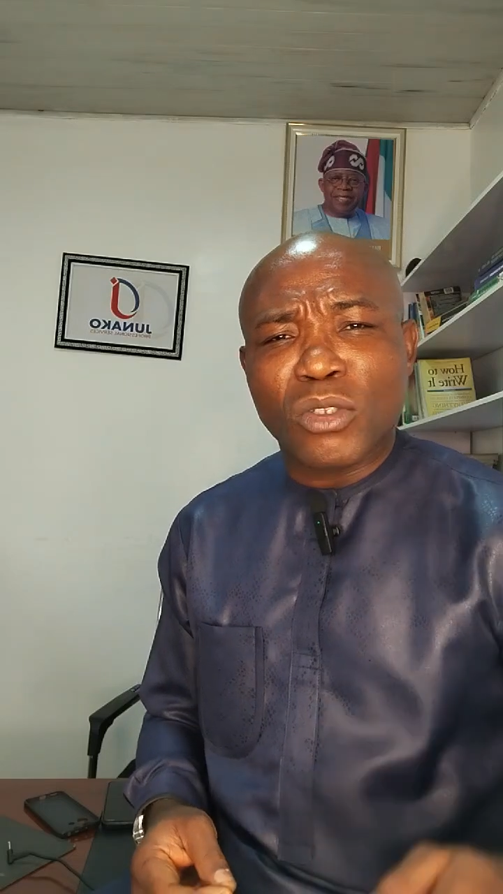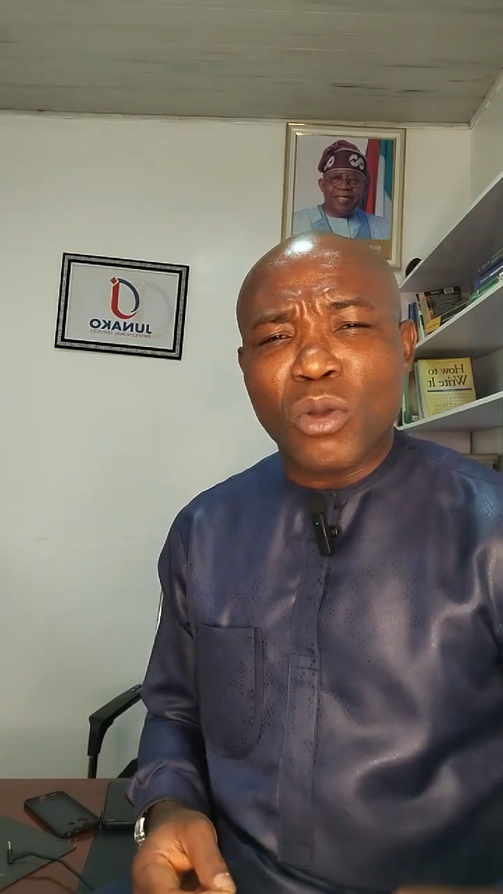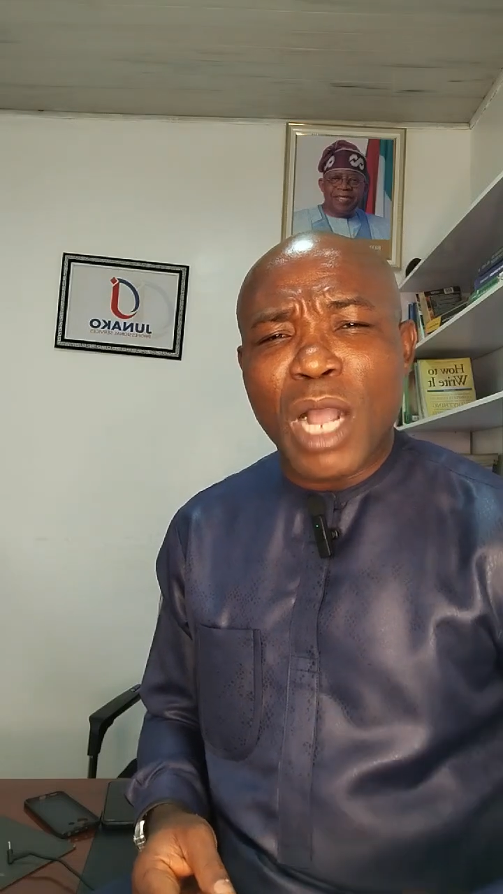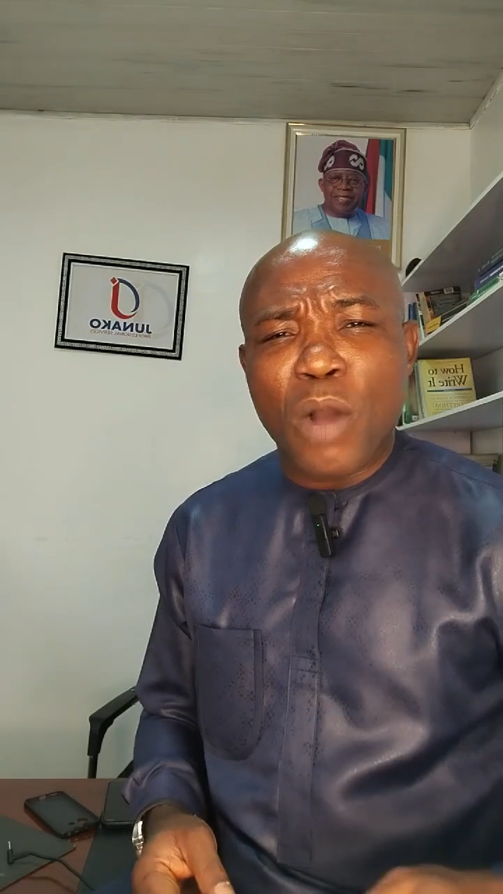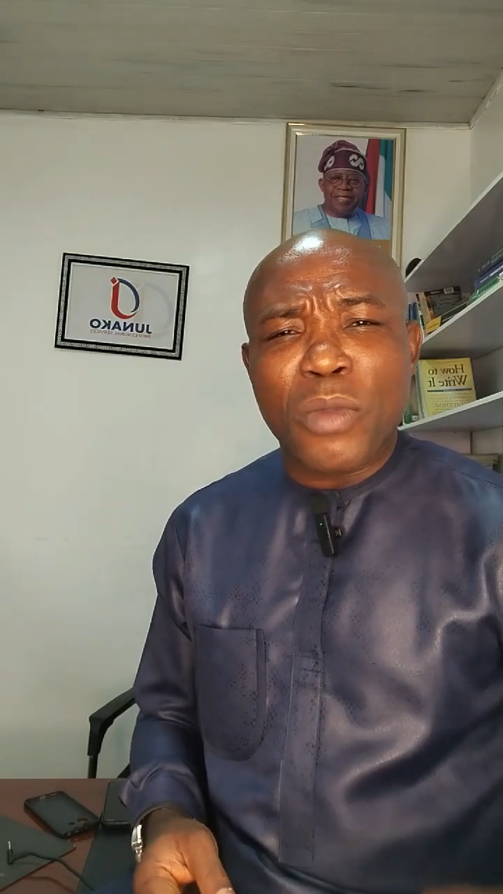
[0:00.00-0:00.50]

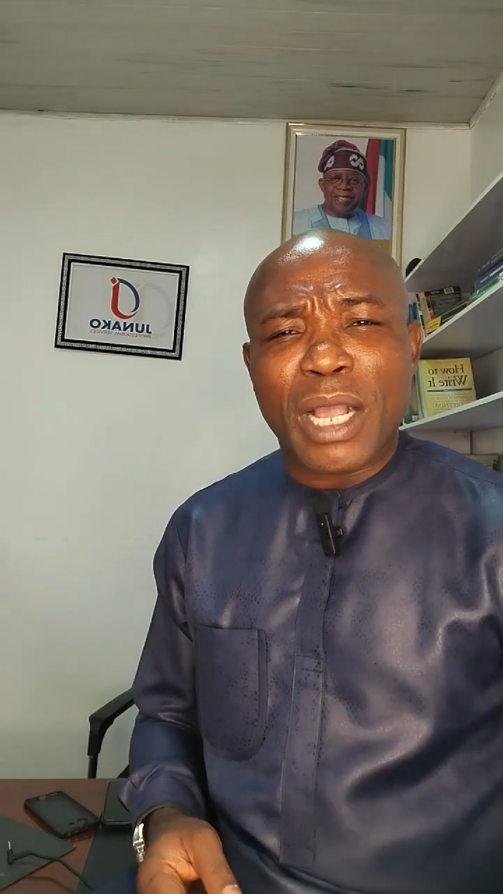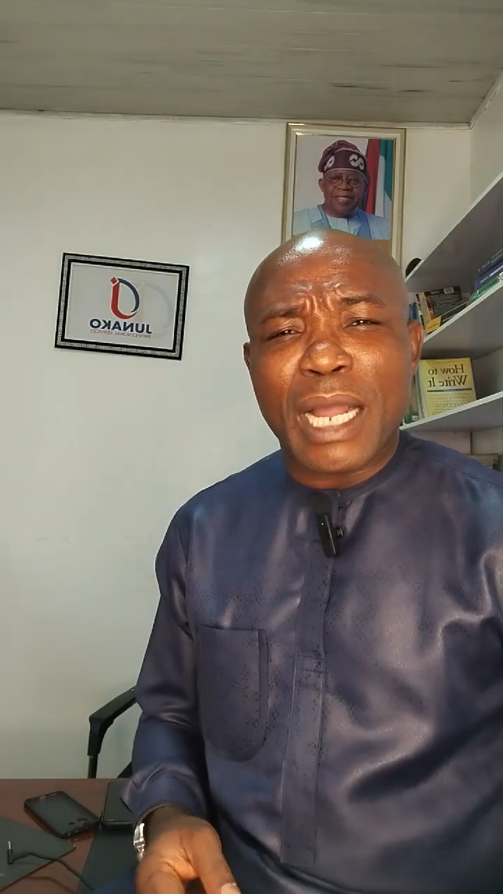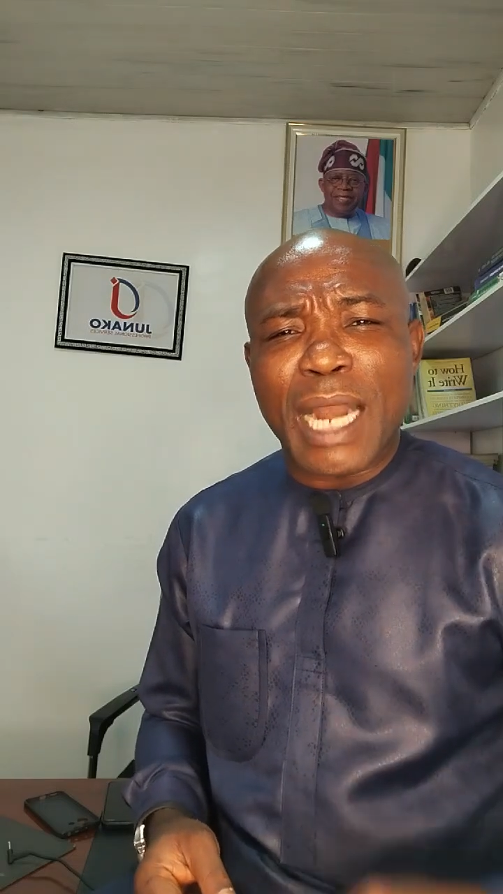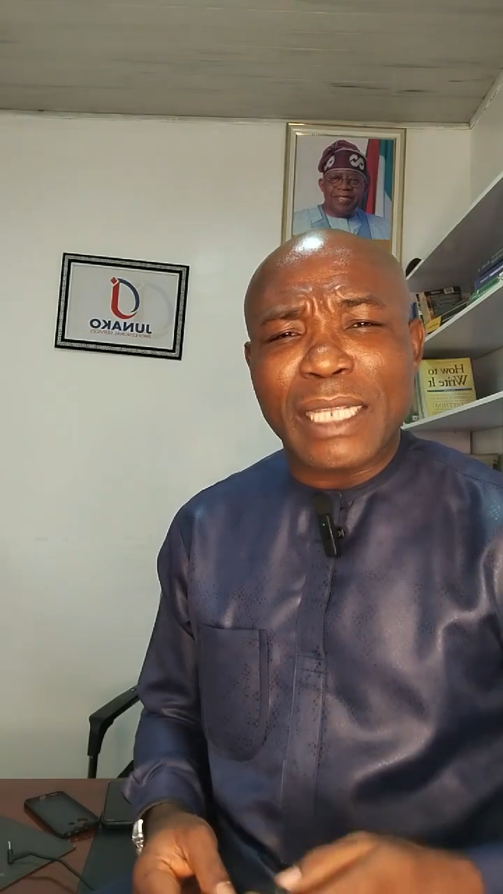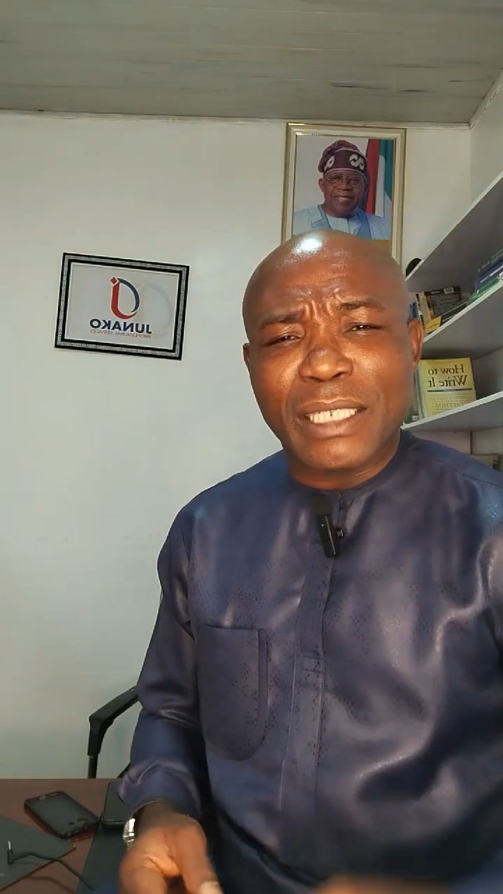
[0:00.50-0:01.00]
And if
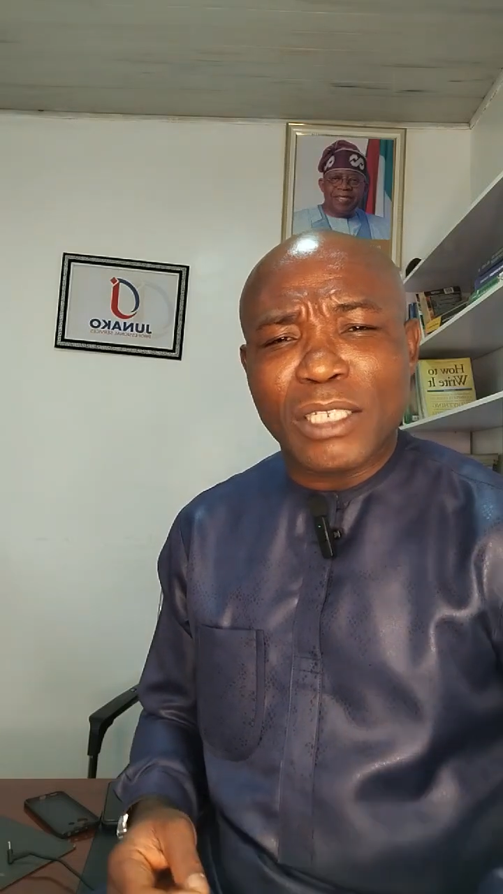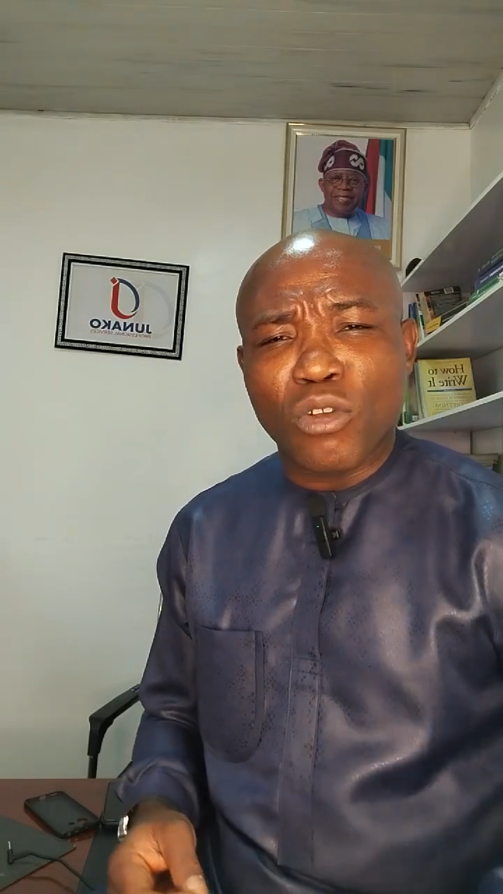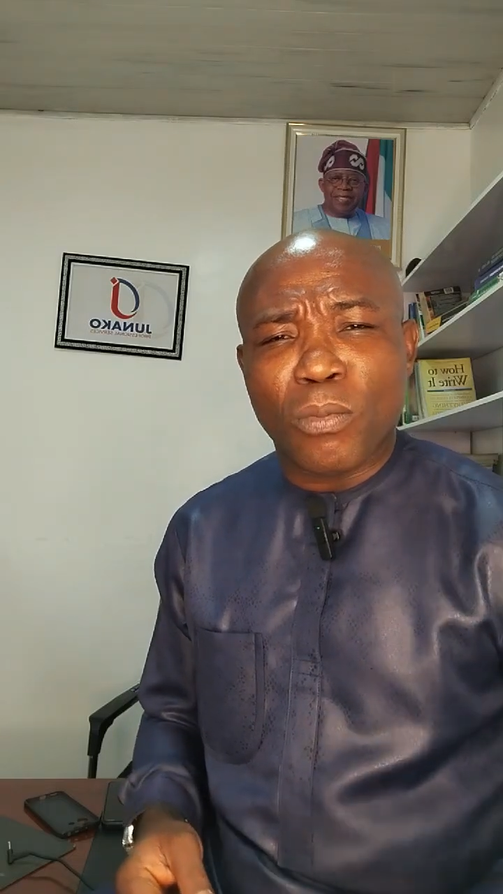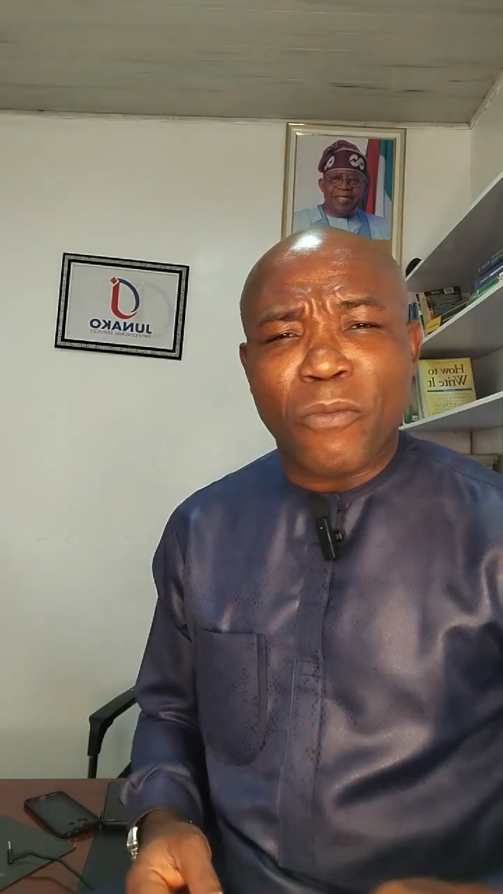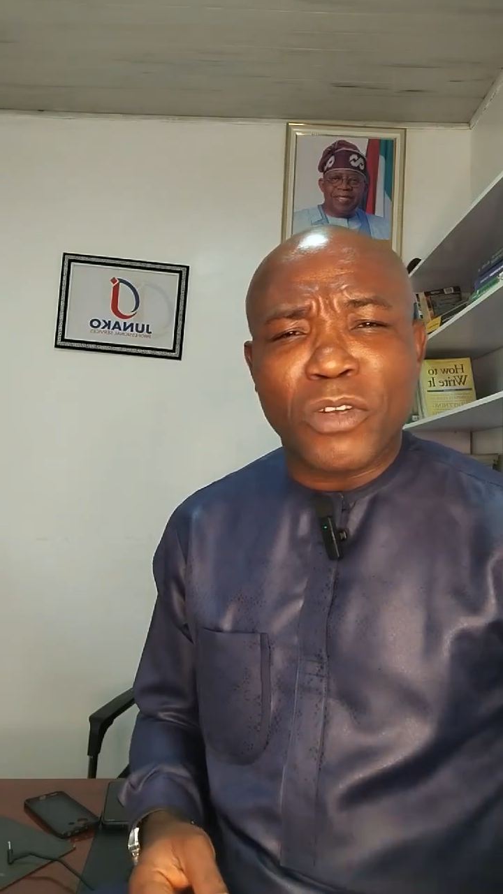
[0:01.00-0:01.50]
you find
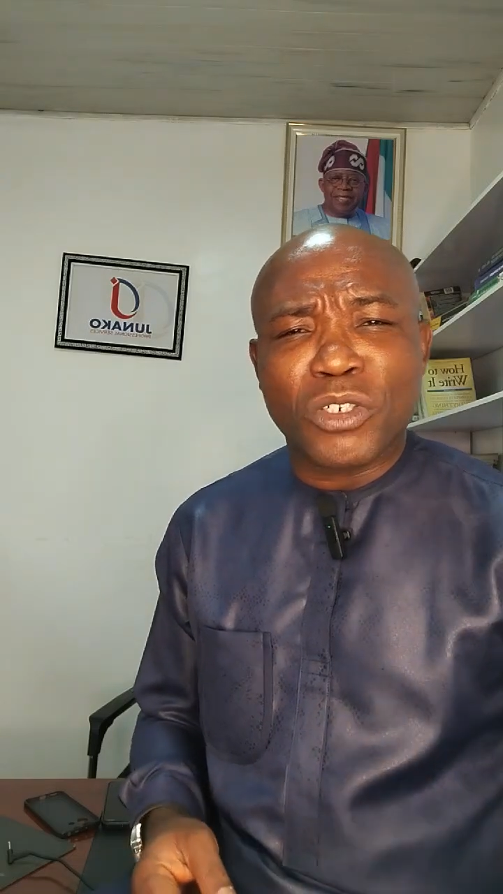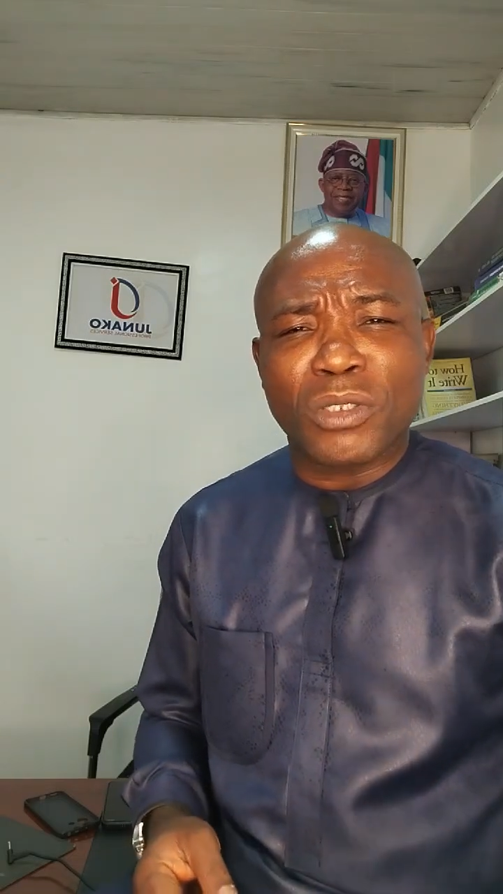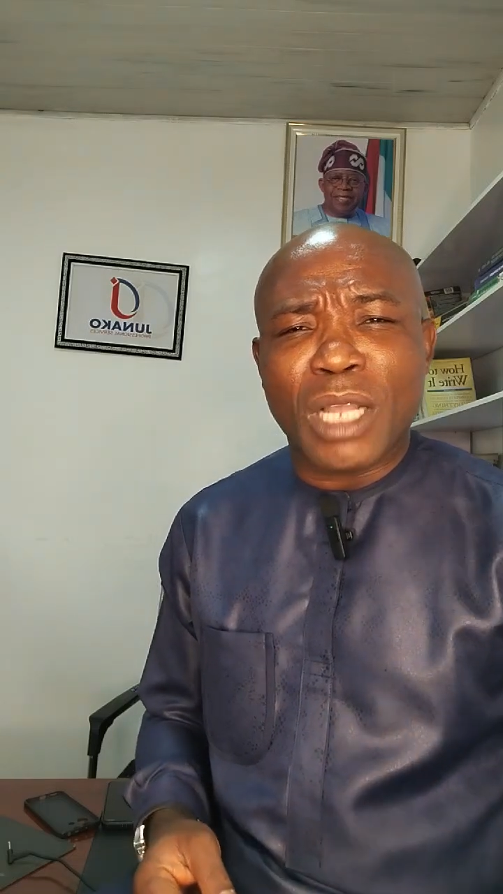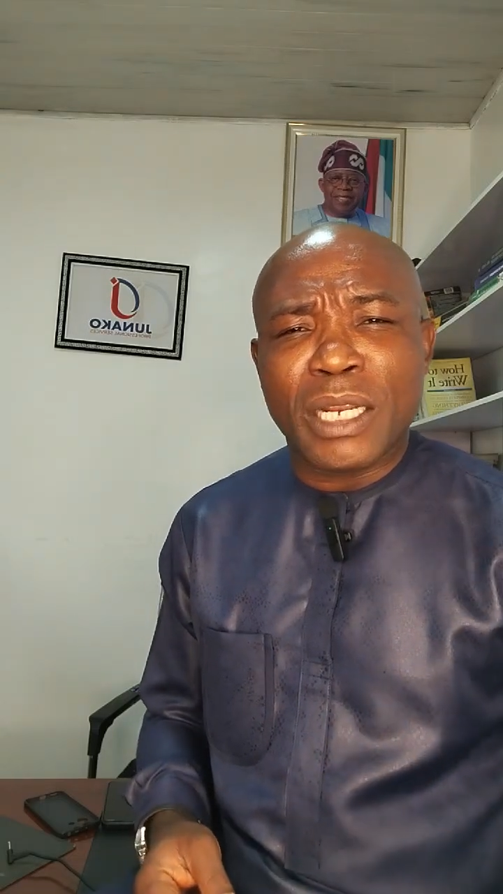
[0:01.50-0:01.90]
this information